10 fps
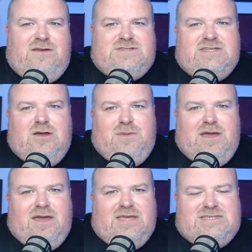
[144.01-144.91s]
Obviously, they'll be
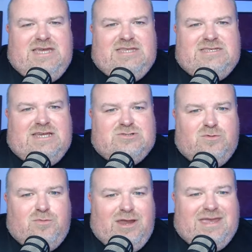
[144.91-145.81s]
going into the
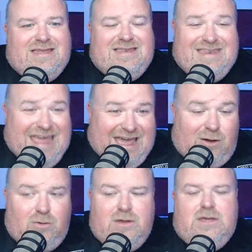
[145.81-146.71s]
international break
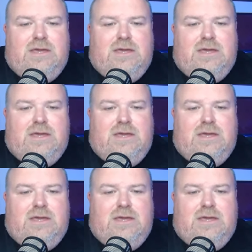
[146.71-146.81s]
now.